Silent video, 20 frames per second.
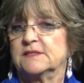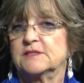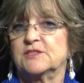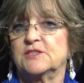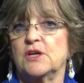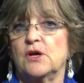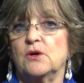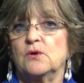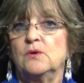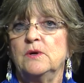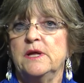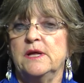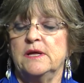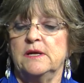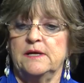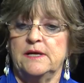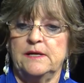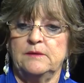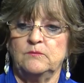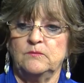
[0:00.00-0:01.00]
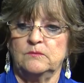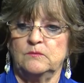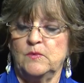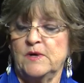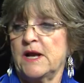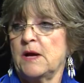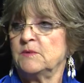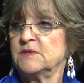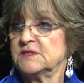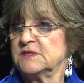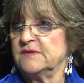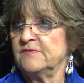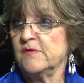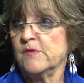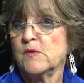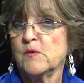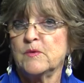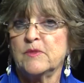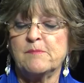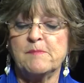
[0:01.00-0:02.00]
So, and when I was
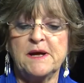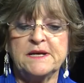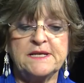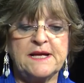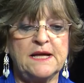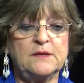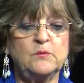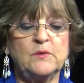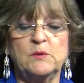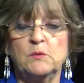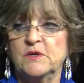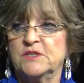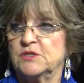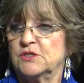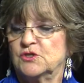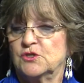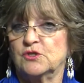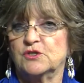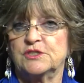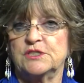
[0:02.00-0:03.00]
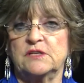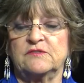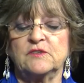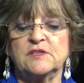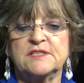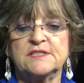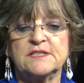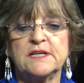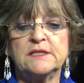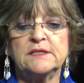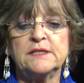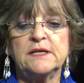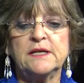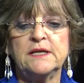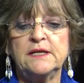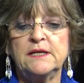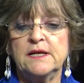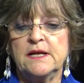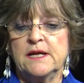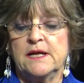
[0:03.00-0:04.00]
living with my dad, we went to church every
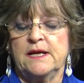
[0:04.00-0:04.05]
Sunday.